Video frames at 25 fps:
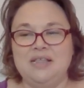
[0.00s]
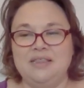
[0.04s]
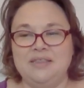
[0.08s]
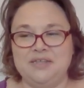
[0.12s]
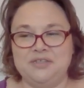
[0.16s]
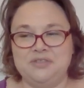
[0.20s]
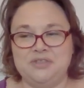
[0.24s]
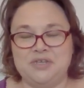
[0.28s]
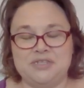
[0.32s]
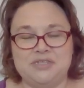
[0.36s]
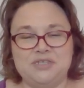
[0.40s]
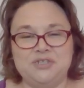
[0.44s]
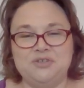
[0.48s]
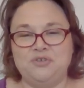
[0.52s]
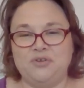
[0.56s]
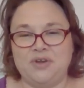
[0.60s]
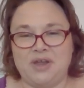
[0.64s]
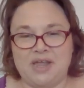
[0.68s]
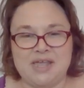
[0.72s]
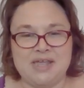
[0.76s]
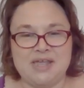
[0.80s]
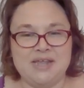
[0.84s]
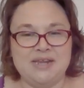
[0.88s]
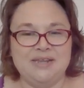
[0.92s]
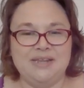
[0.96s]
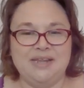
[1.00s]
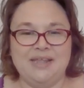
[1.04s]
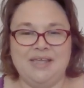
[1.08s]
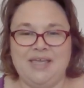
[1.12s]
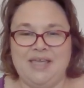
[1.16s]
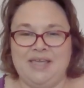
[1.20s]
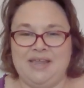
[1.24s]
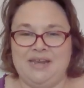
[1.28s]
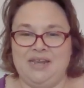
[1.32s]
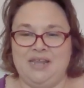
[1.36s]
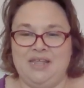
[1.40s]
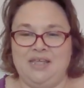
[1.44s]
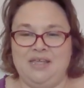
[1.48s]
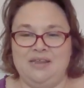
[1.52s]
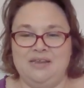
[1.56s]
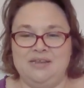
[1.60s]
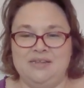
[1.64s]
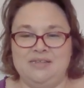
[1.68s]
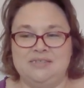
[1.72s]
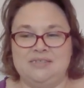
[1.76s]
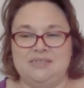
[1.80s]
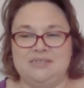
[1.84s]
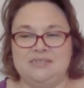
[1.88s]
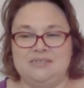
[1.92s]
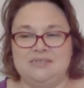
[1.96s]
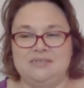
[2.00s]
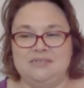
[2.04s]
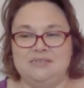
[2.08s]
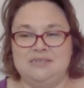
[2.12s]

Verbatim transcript: like that's great and and it's